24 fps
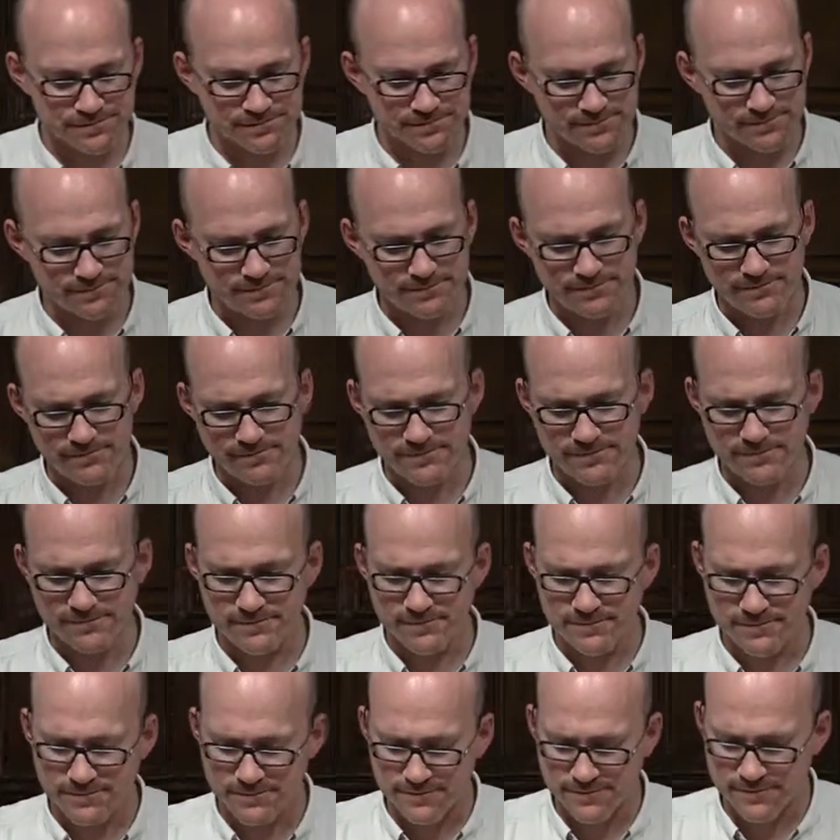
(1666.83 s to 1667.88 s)

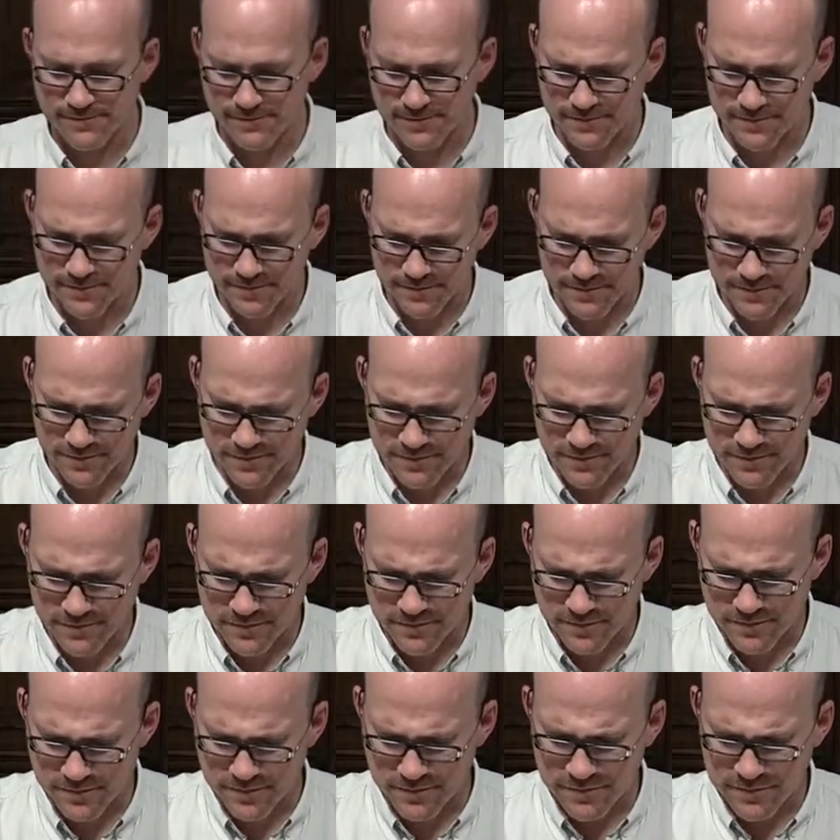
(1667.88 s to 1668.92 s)

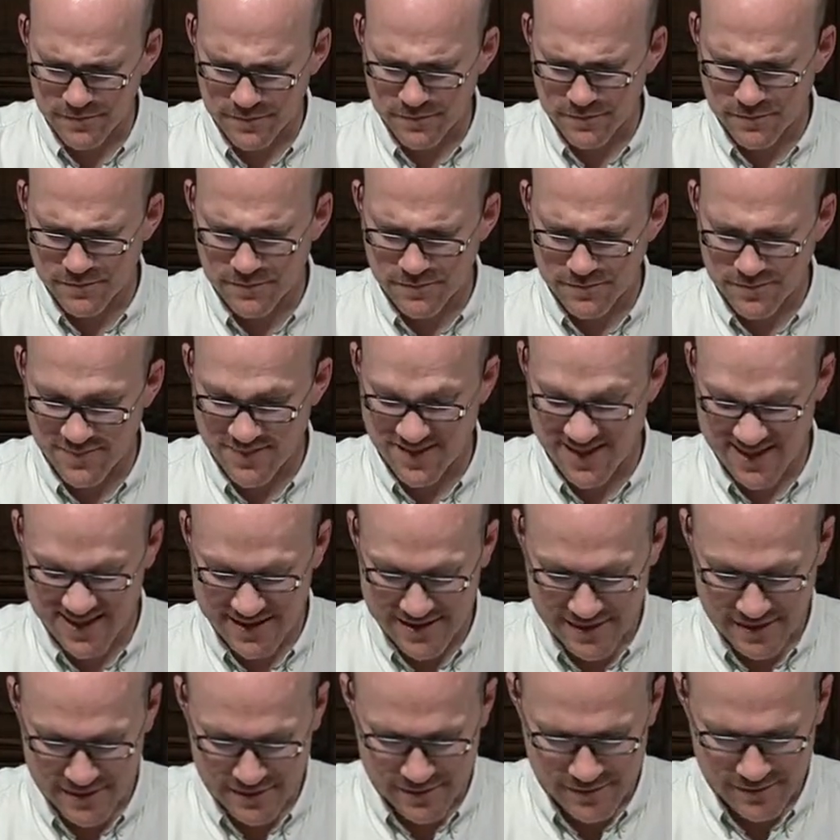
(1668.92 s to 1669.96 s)

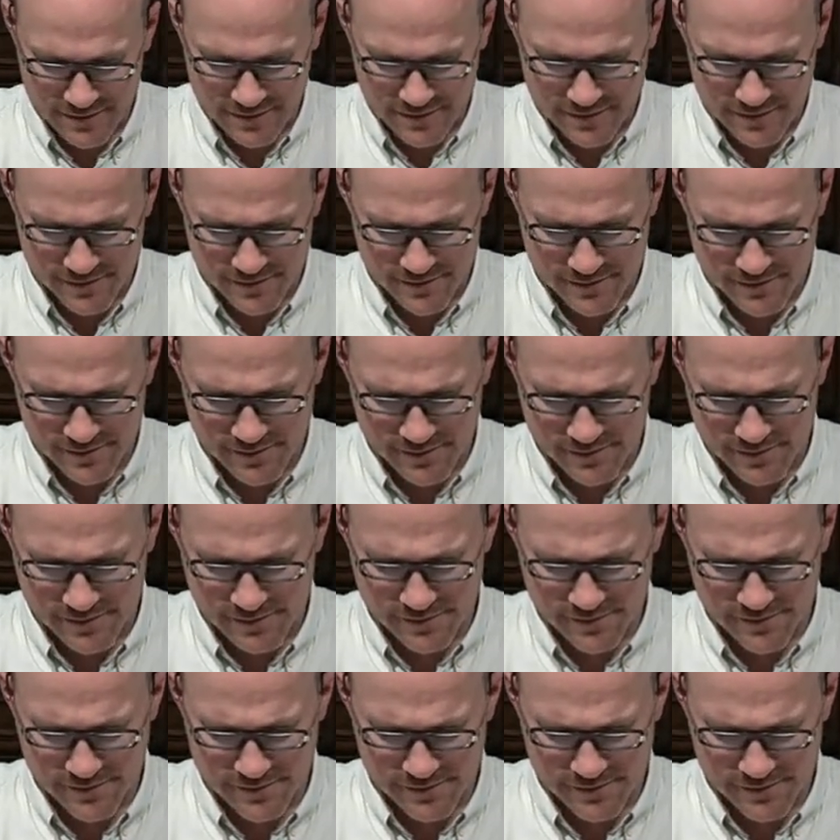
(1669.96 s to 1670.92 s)
Nothing is said.